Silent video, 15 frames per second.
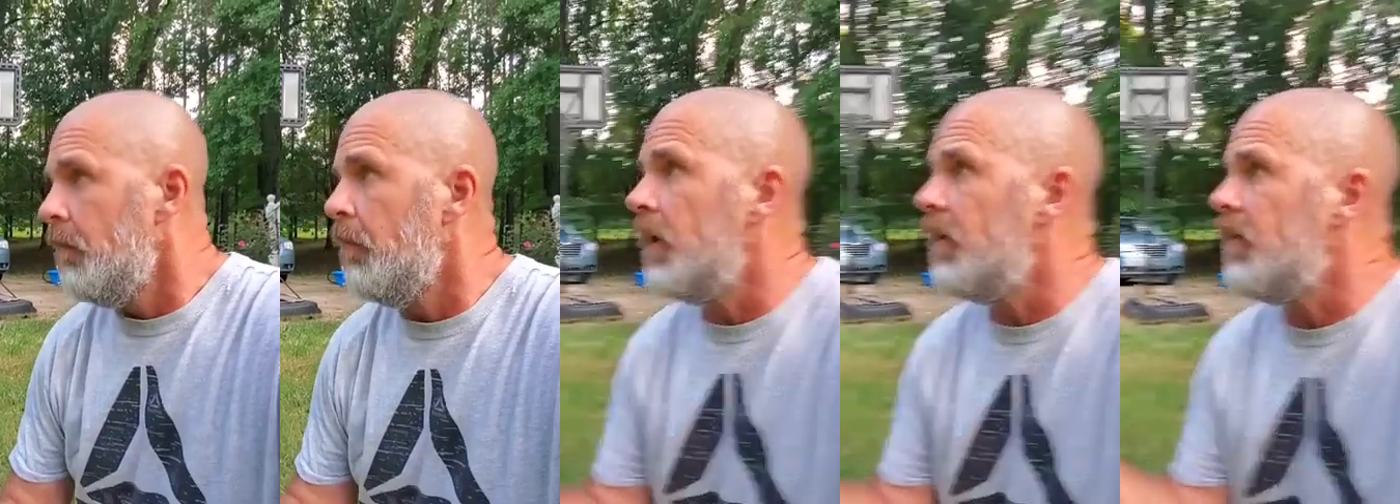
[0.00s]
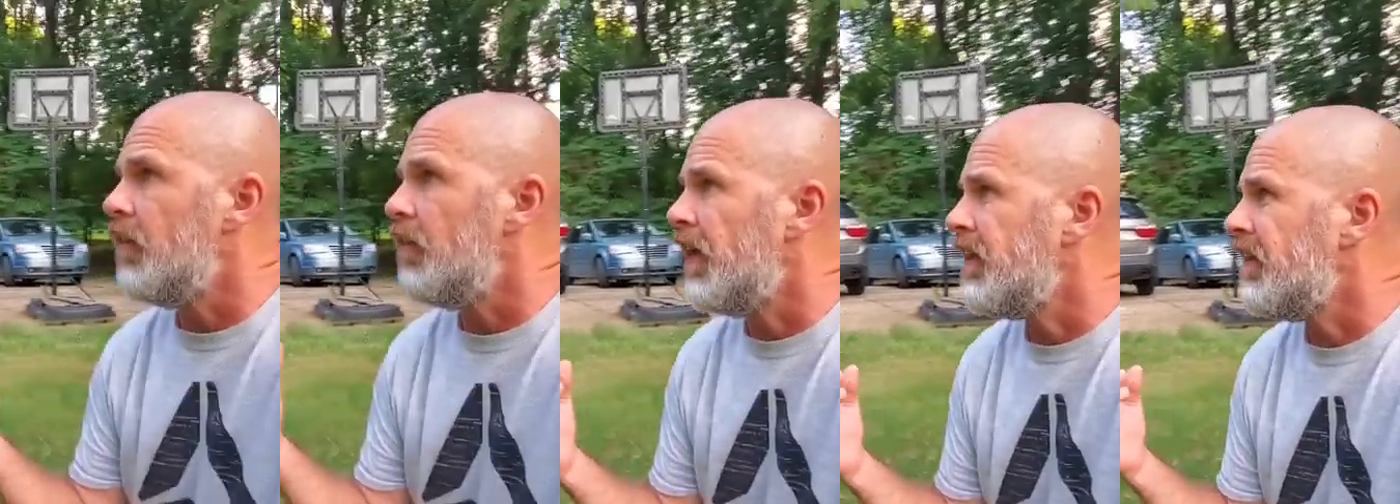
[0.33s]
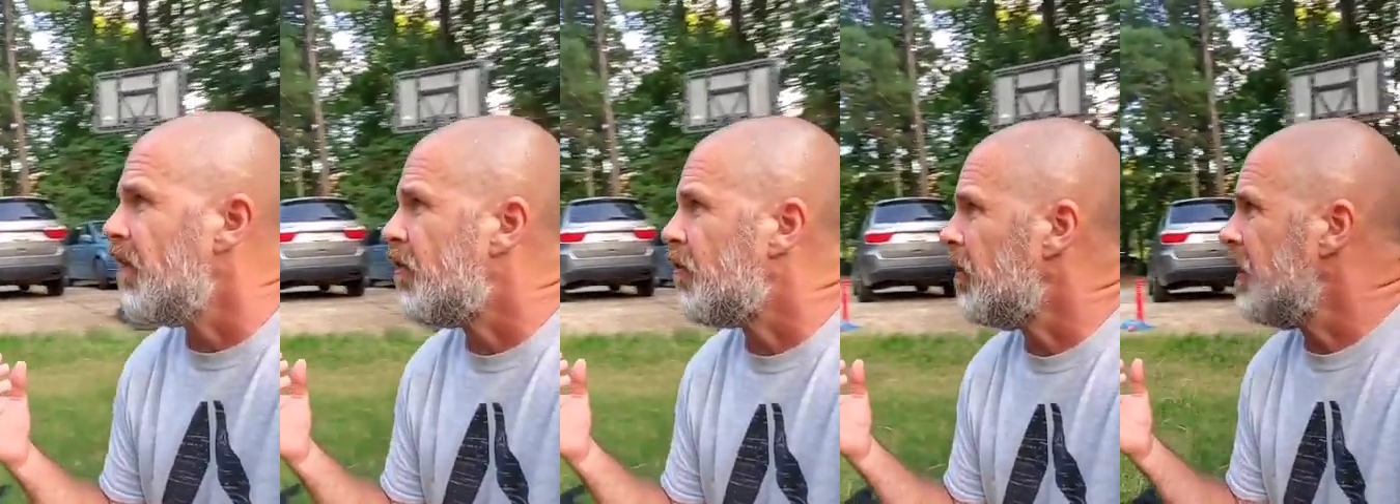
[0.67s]
But I think
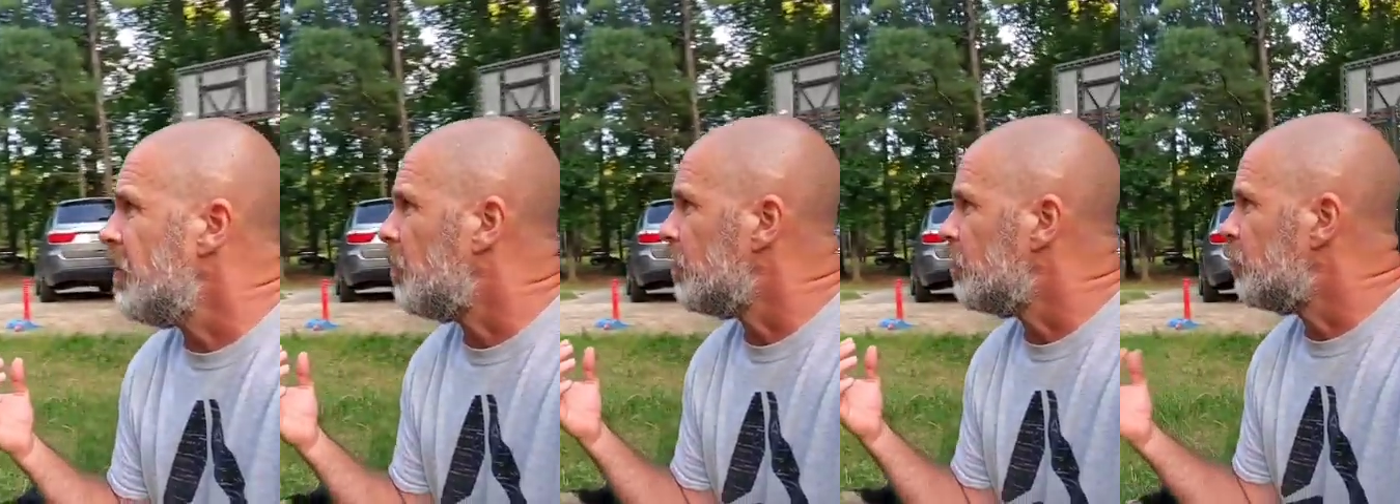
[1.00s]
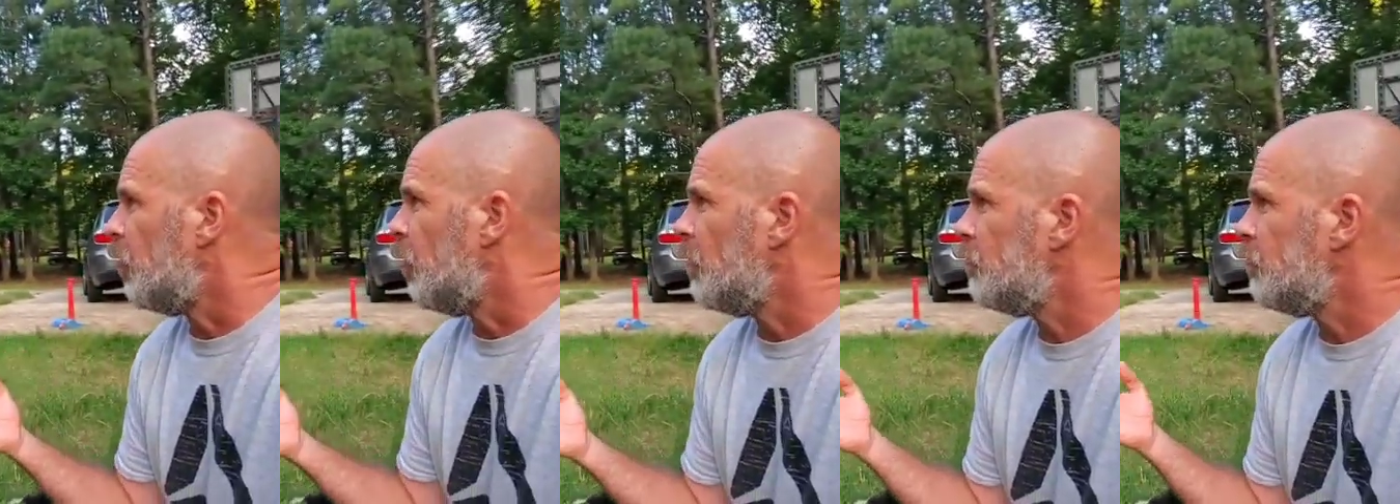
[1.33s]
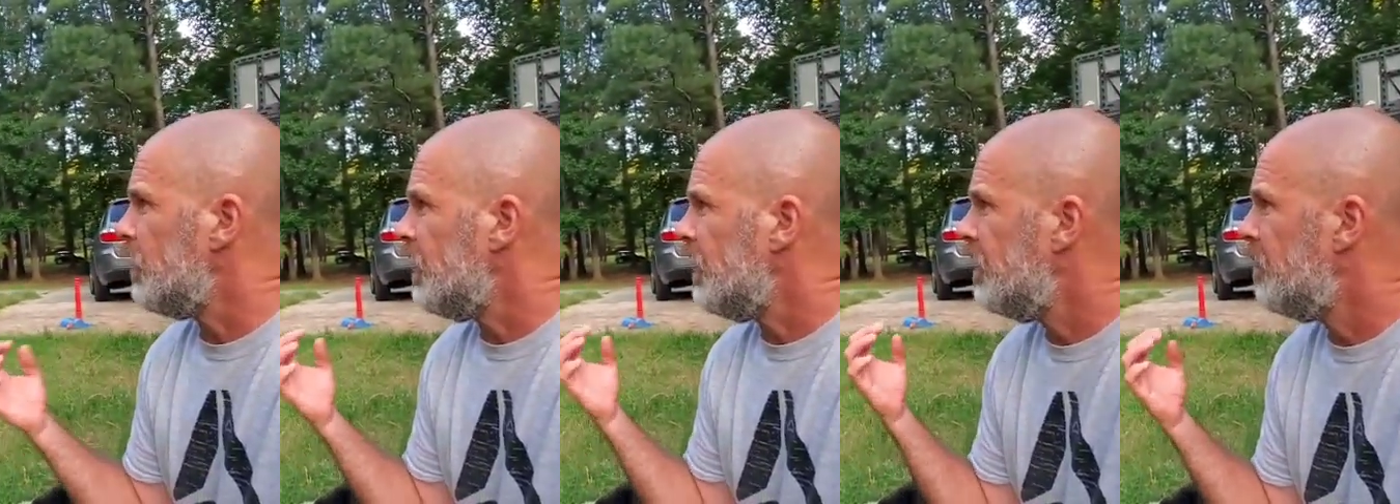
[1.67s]
the three were
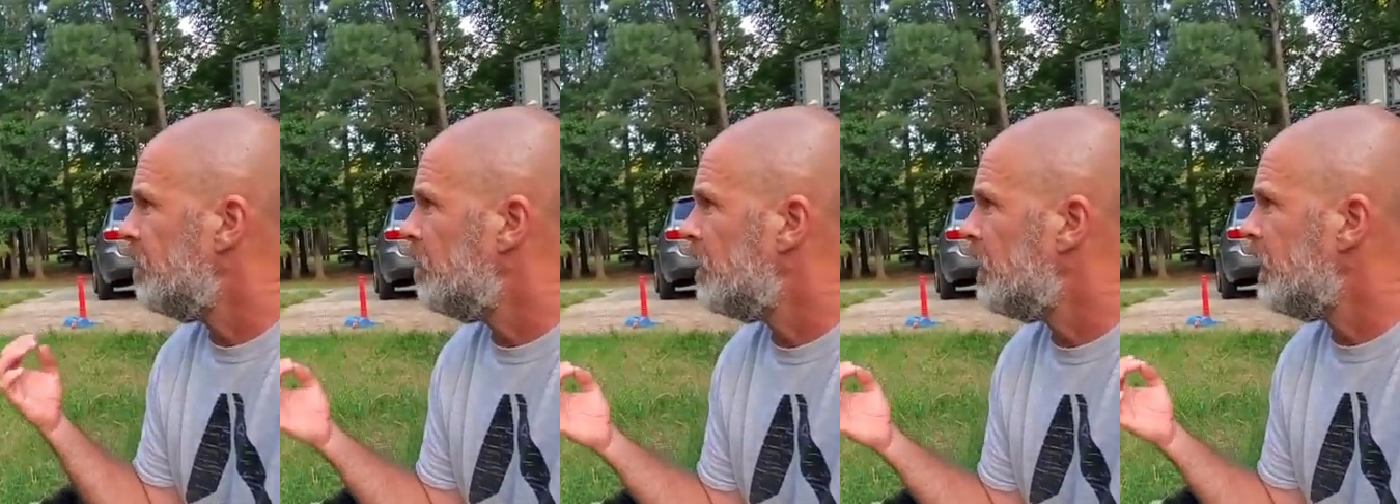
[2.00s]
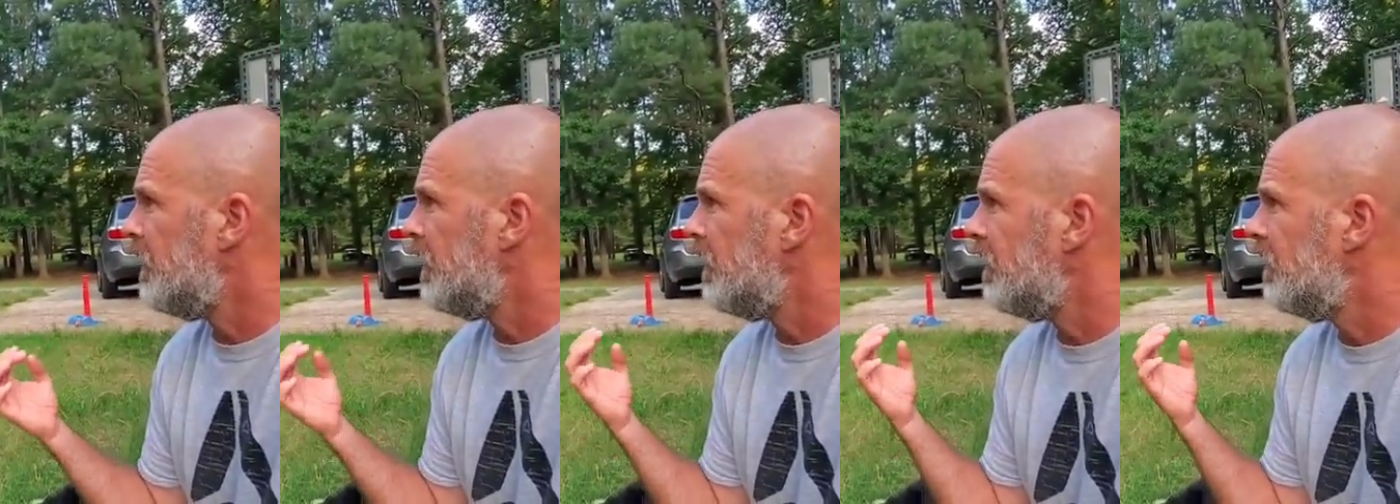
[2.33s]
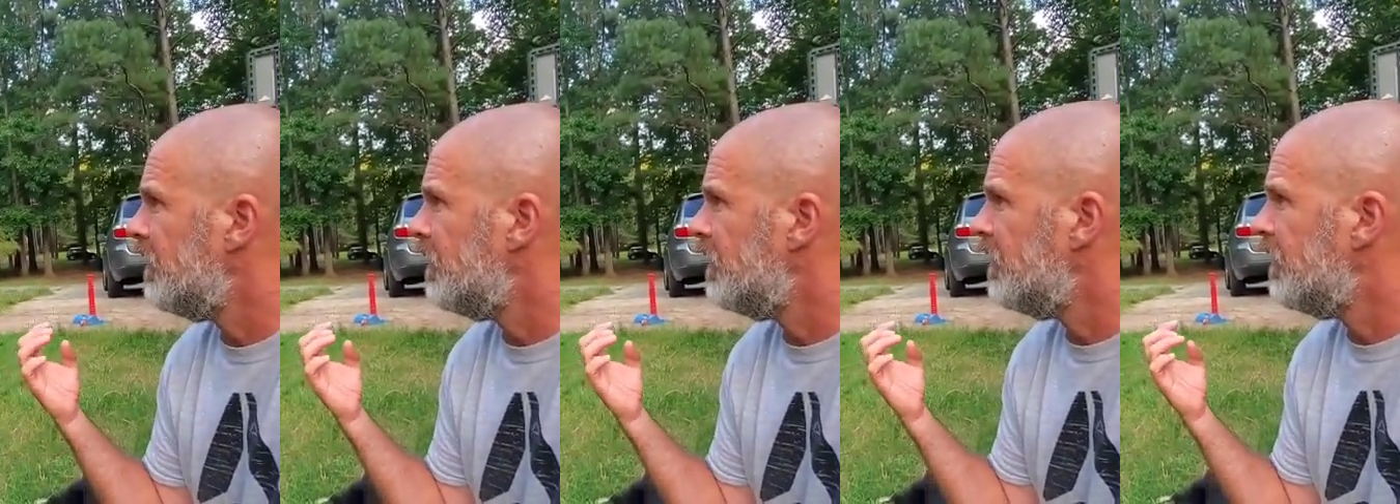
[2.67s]
Georgia, Mia,
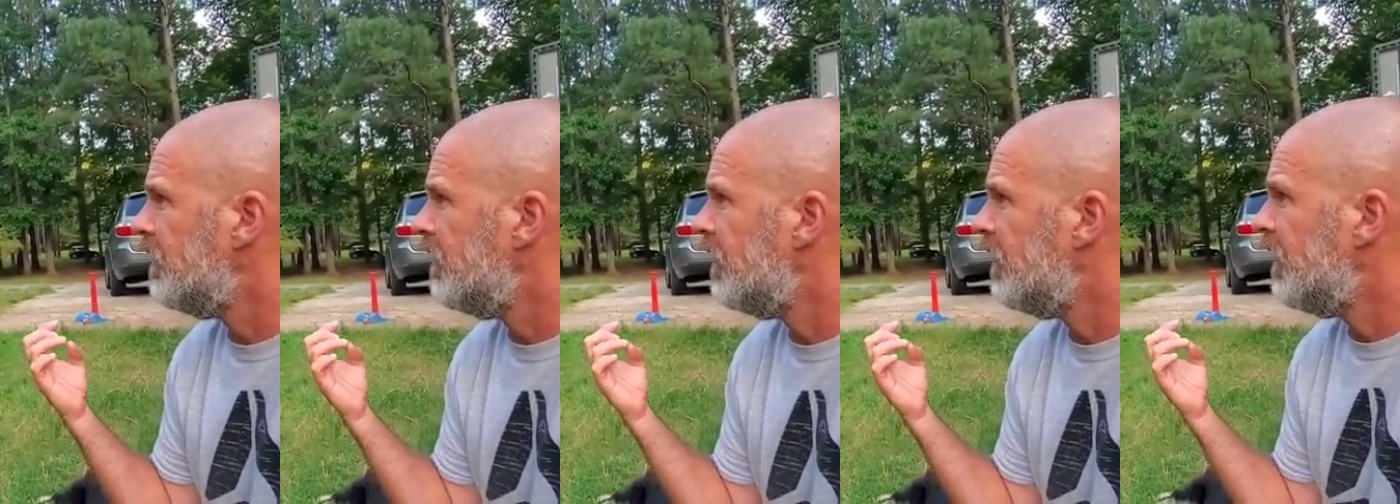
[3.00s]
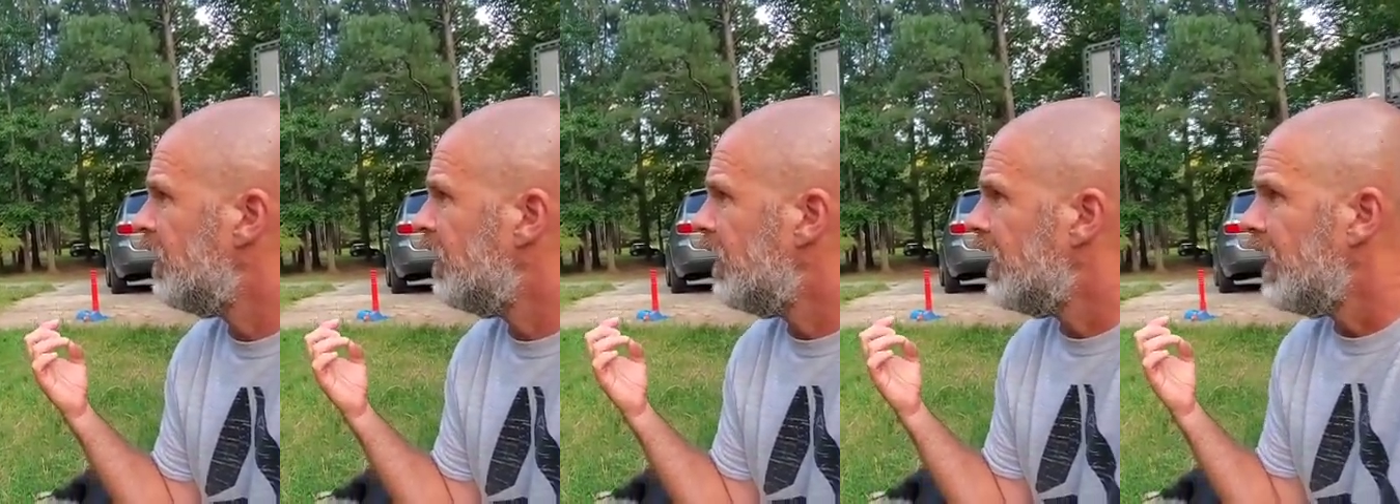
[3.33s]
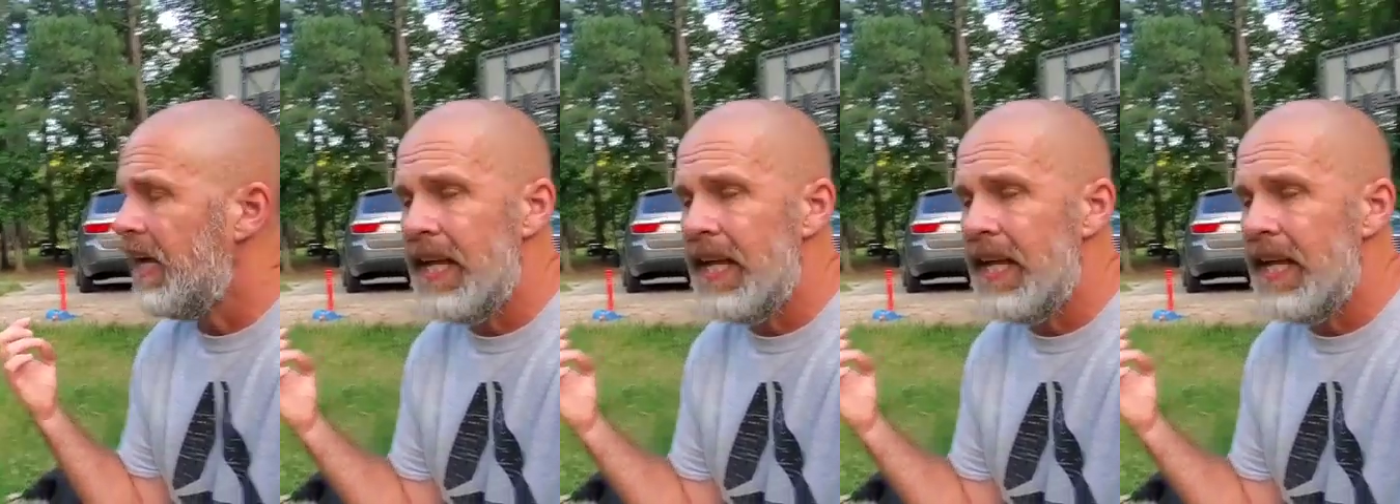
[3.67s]
Ellie.